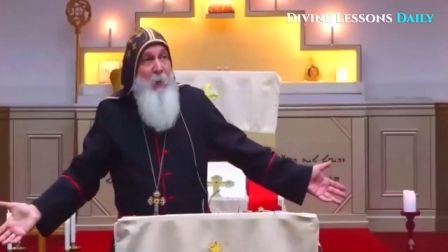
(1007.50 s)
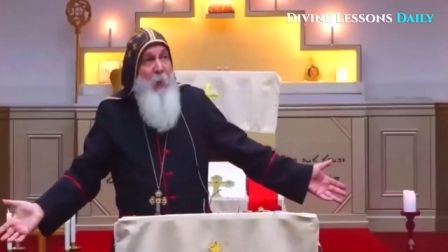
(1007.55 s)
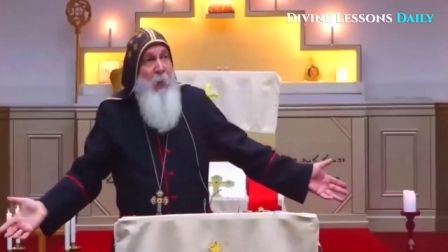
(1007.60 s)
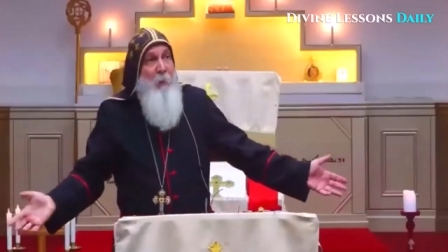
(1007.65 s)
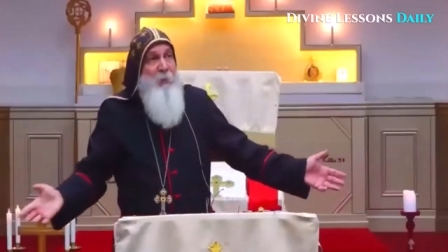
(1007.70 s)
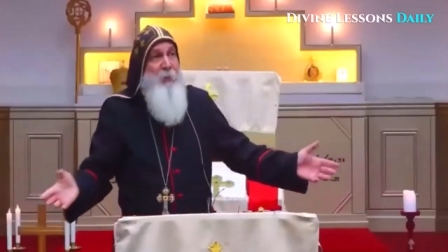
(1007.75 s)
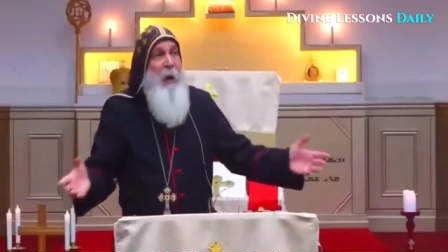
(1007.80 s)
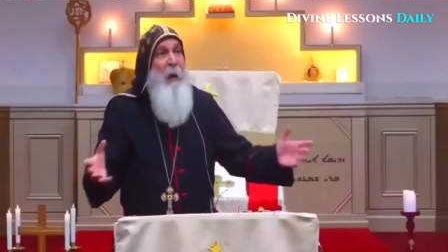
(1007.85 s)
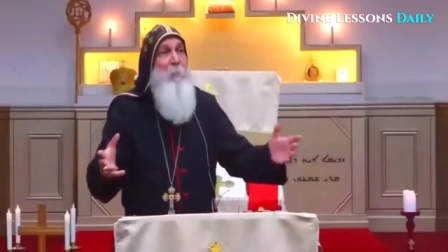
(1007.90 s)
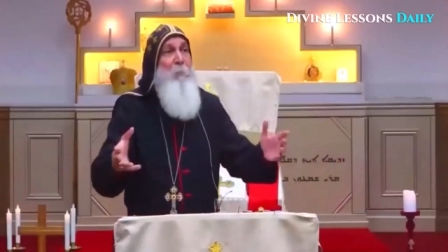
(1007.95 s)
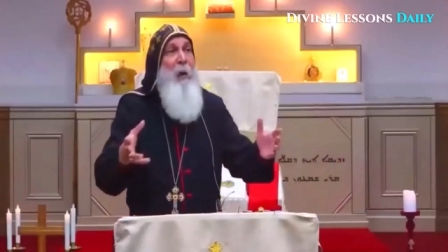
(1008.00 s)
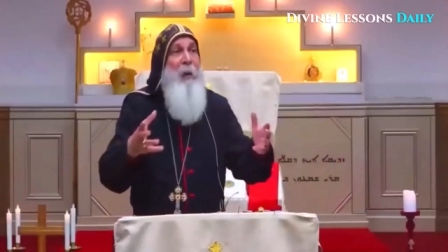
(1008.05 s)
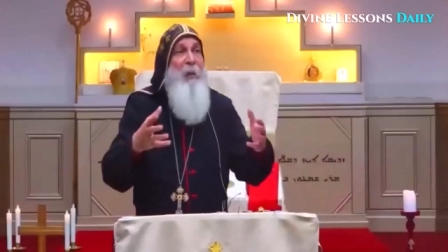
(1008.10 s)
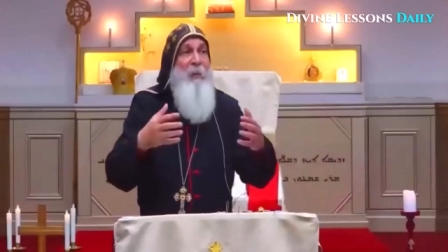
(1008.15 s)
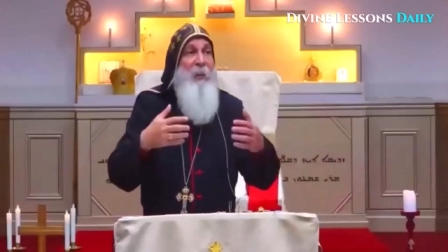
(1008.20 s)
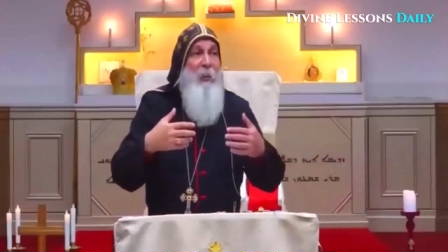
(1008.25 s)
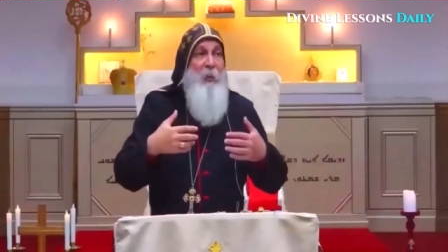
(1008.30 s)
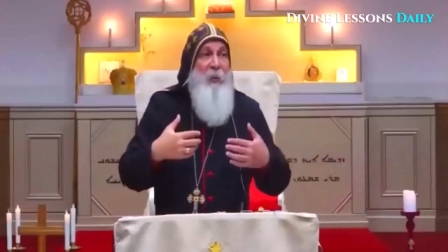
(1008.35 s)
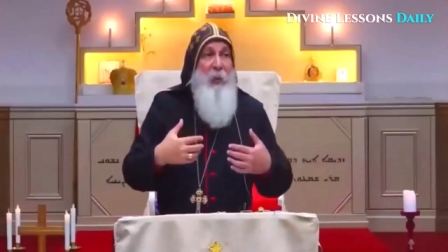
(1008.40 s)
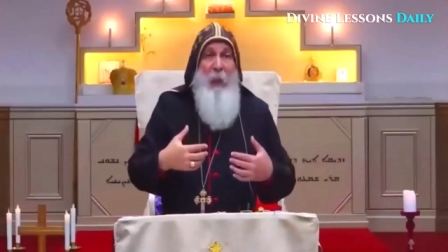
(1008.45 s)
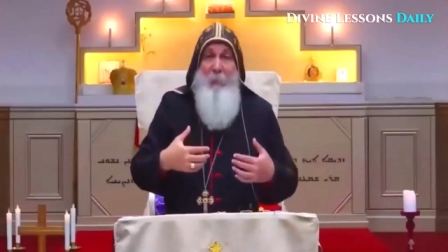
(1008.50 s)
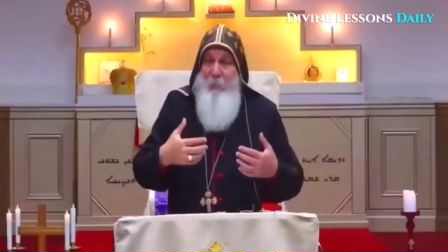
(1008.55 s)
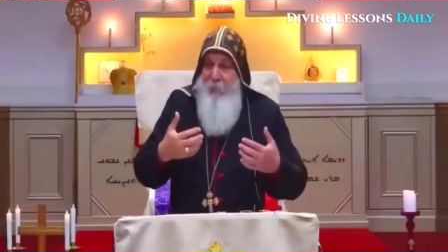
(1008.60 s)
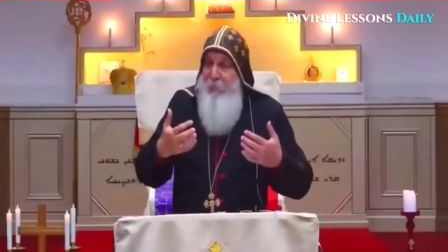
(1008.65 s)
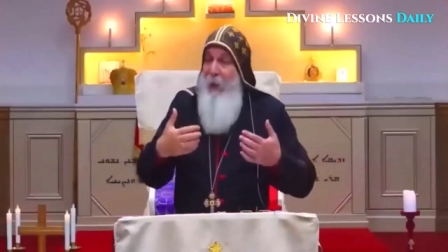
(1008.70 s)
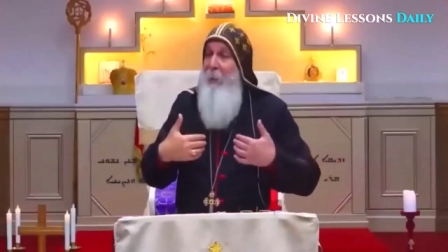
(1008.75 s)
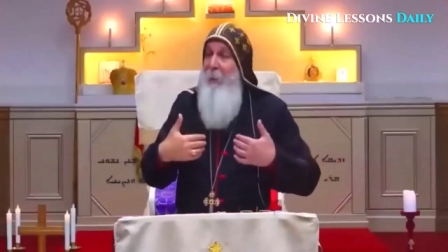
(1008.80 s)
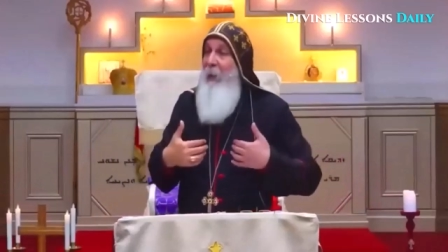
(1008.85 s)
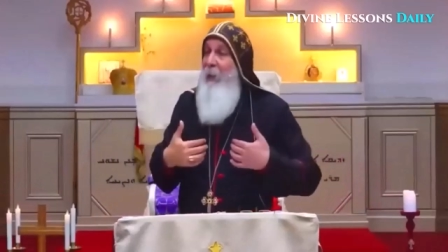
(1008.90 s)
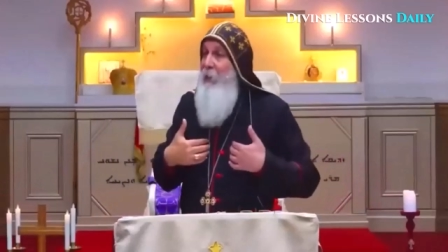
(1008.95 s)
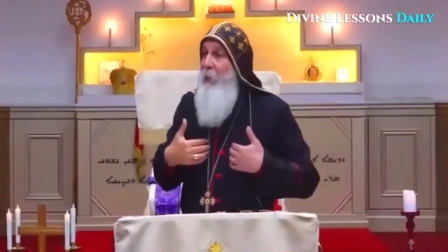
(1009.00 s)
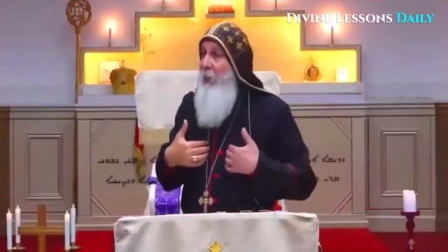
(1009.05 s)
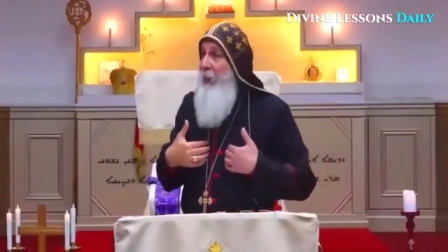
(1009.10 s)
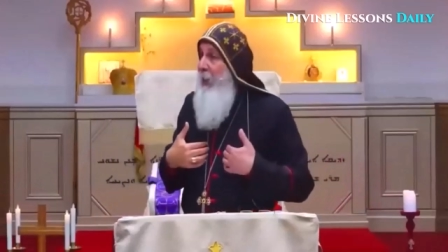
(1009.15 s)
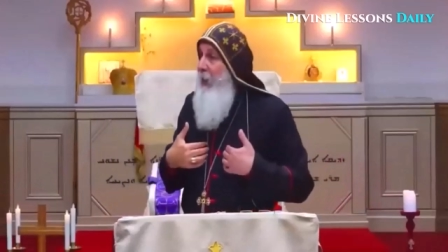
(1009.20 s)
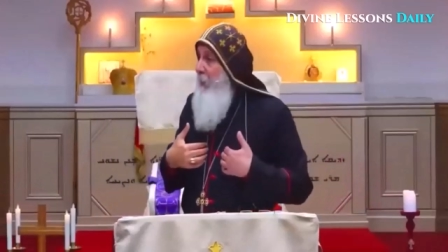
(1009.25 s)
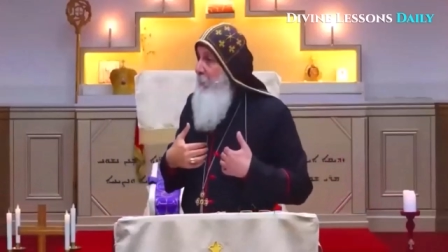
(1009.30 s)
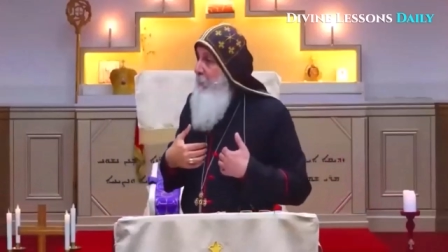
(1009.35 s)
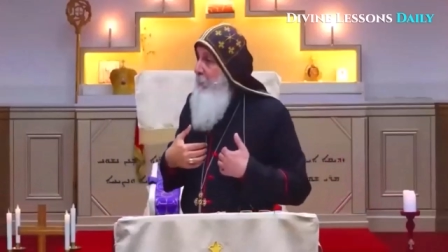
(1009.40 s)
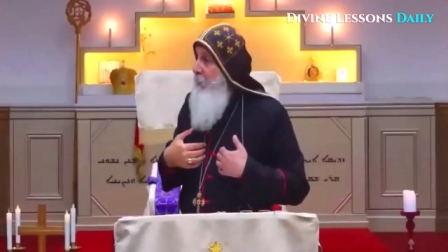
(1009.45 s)
If someone is asleep, if I'm
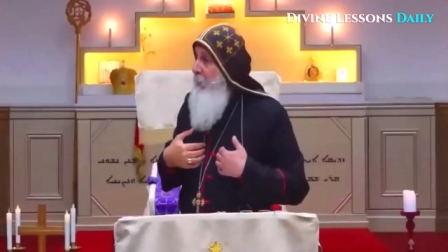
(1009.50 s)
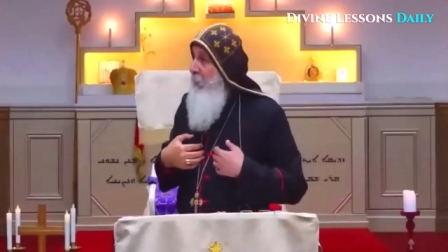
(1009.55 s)
asleep